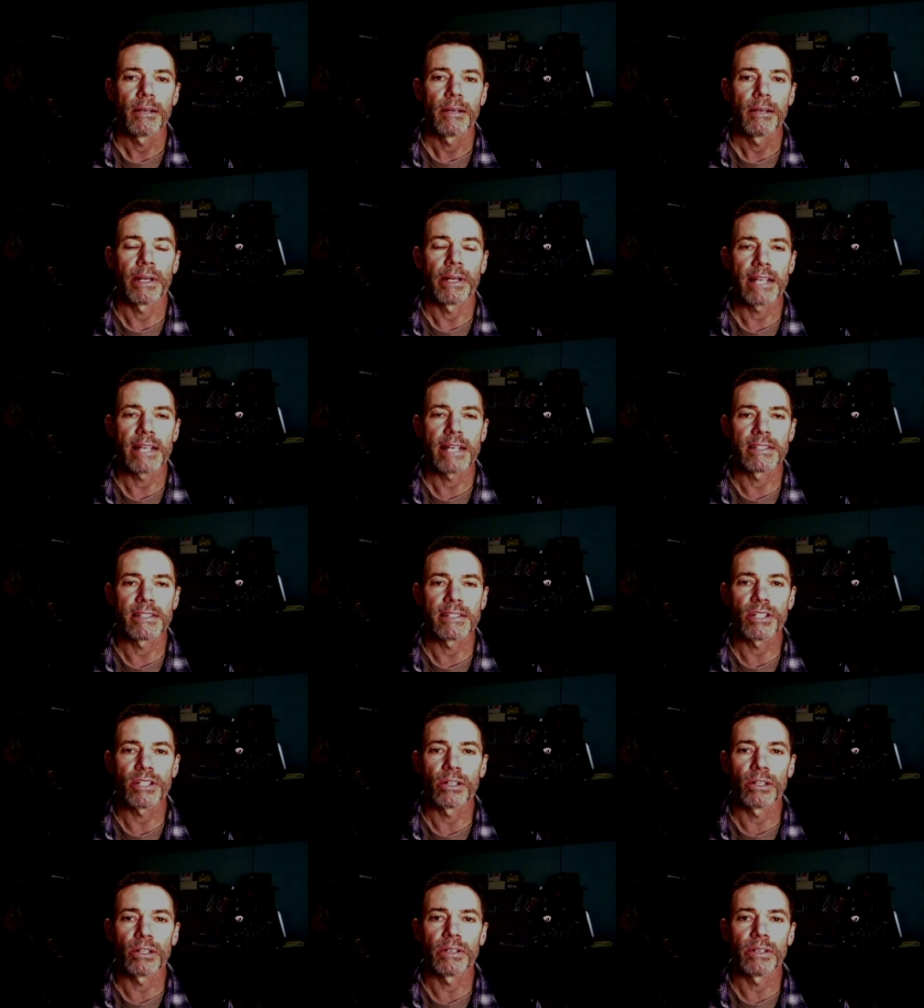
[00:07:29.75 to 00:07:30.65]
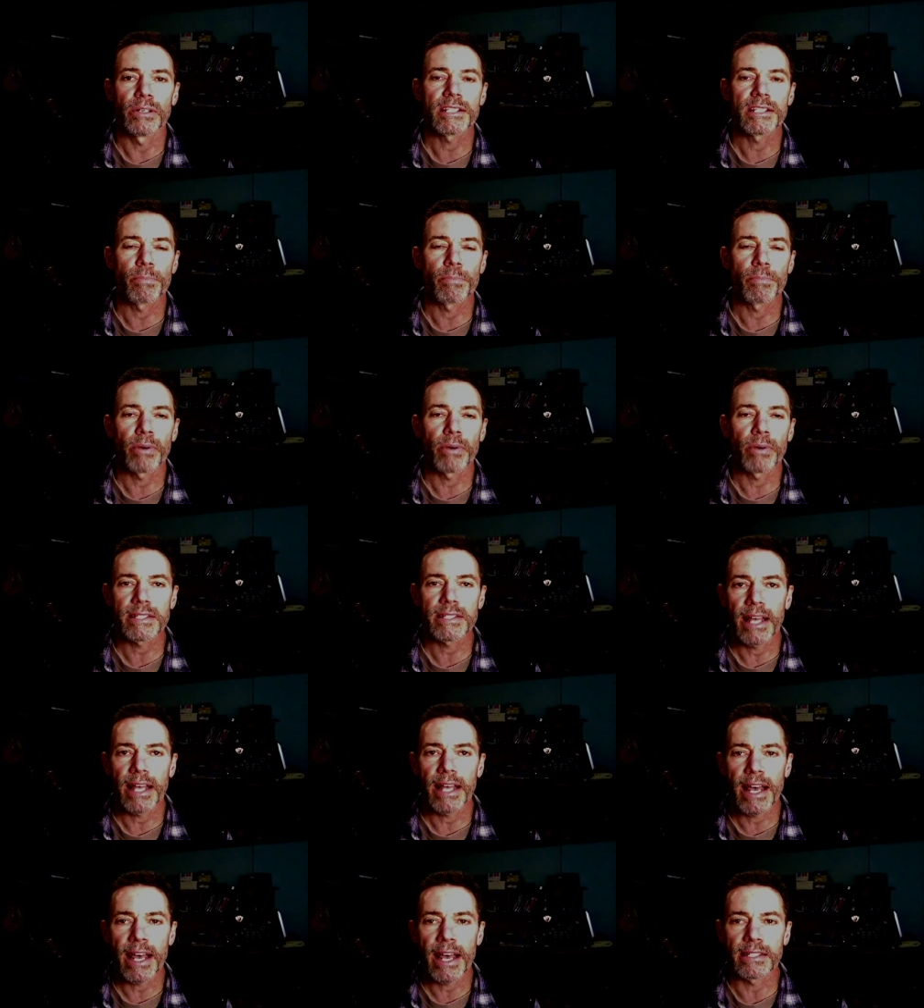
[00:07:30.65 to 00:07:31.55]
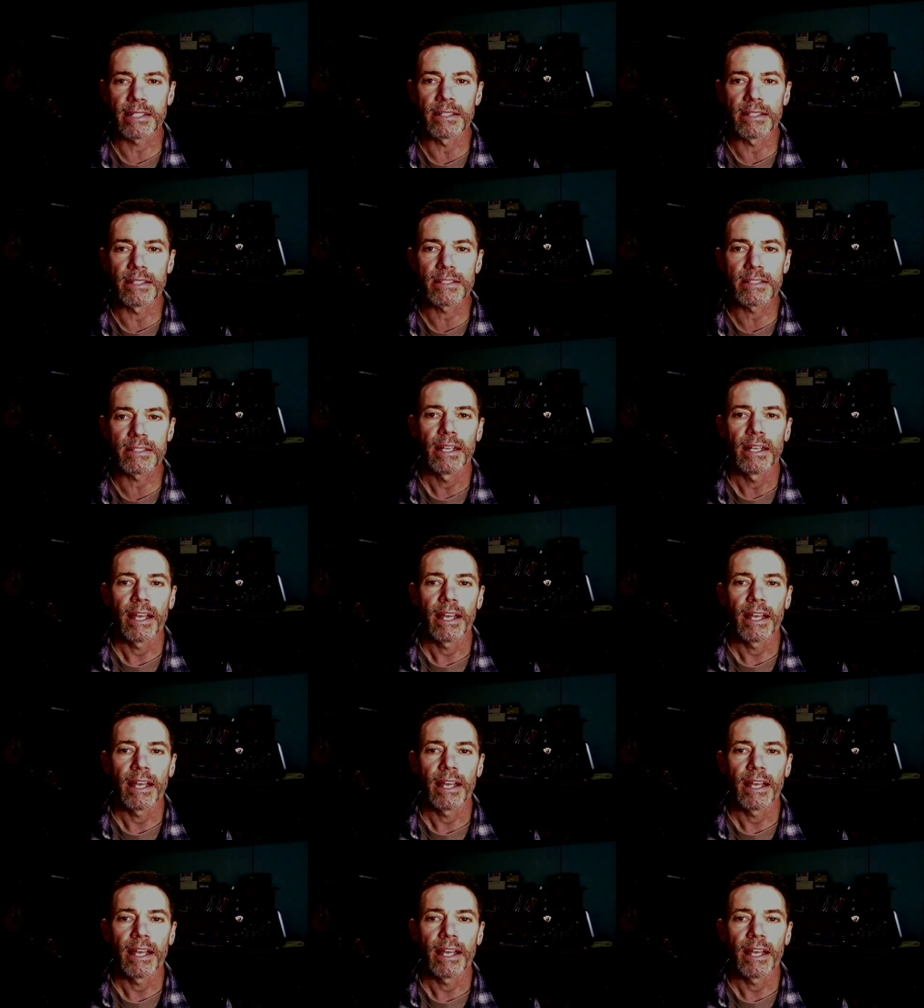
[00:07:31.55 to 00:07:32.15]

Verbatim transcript: but has its own expressed essence,